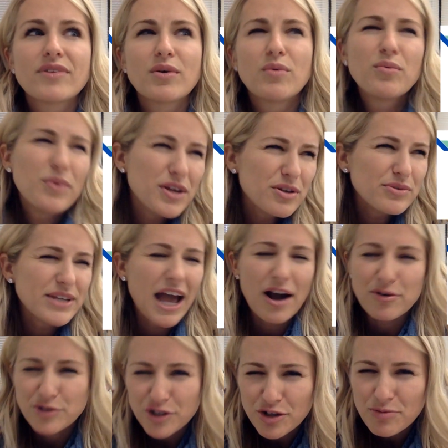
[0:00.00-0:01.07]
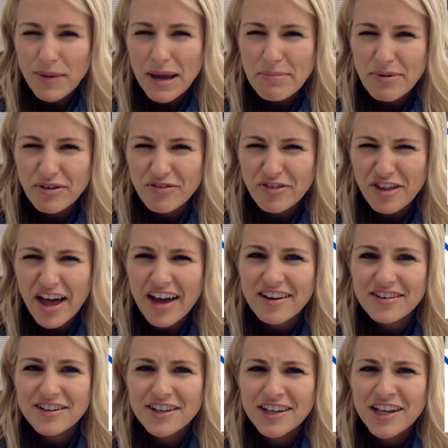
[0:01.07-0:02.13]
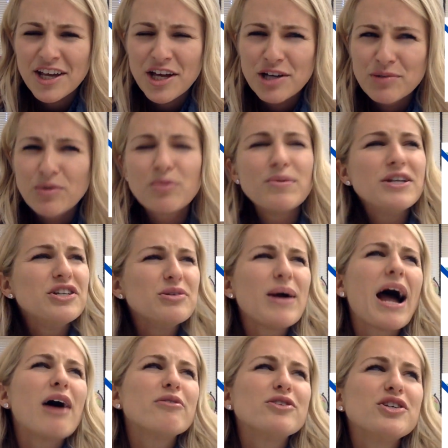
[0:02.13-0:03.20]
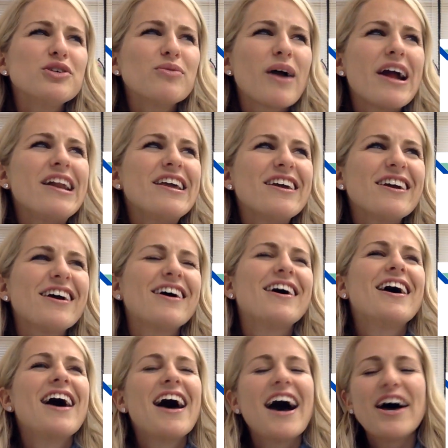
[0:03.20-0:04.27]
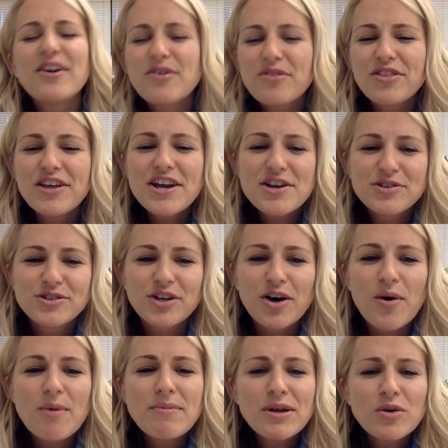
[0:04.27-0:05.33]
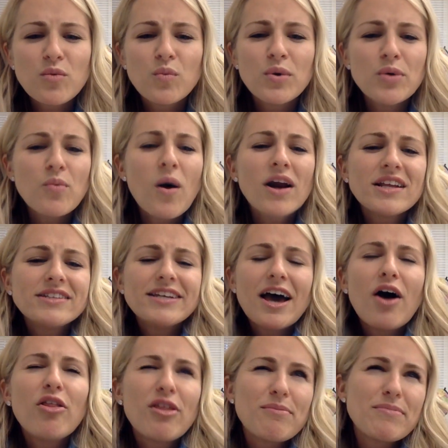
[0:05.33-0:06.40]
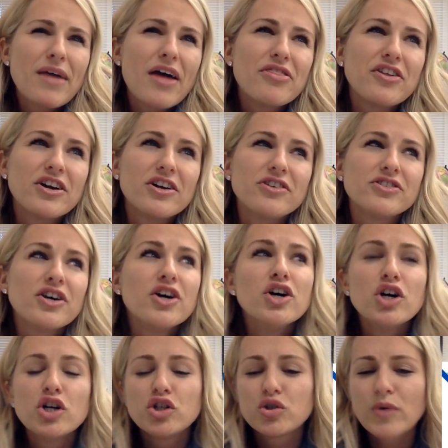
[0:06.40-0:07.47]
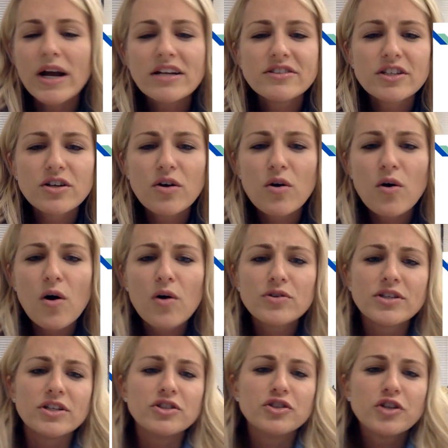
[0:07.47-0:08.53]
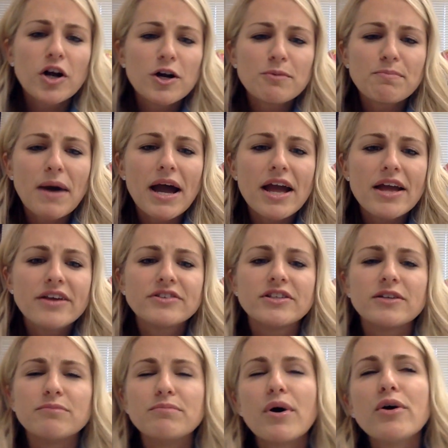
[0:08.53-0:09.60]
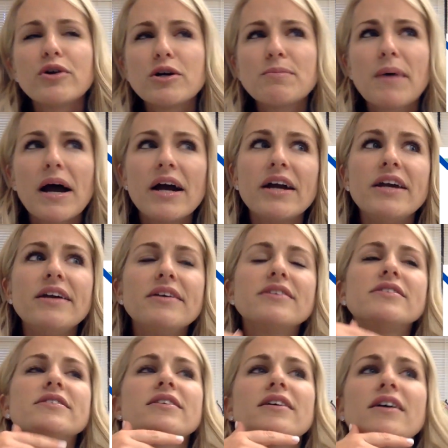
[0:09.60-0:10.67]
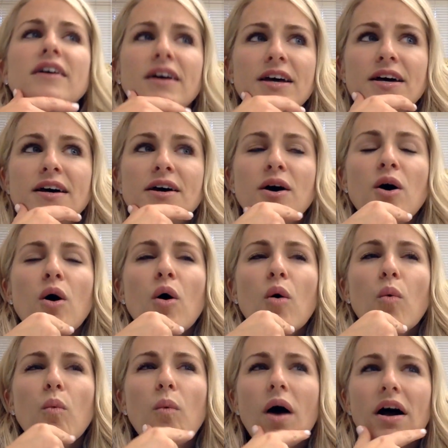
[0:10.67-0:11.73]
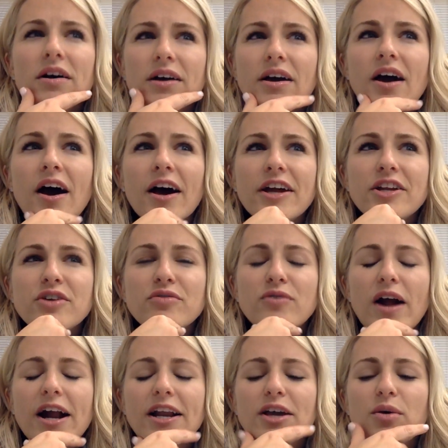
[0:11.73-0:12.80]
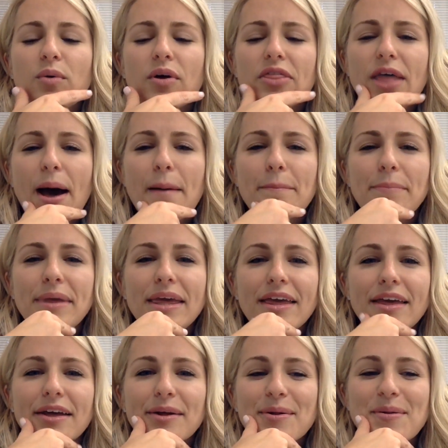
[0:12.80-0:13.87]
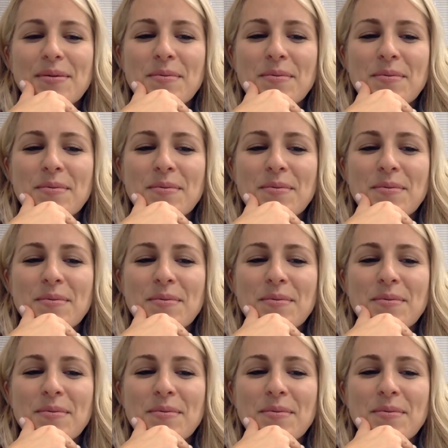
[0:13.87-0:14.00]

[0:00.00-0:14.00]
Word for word: Would we use how to paper for that? Would we do how to writing? I don't think so. I mean, we want to tell them that there's tricycles and dirt bikes and motorbikes. What kind of writing would that be?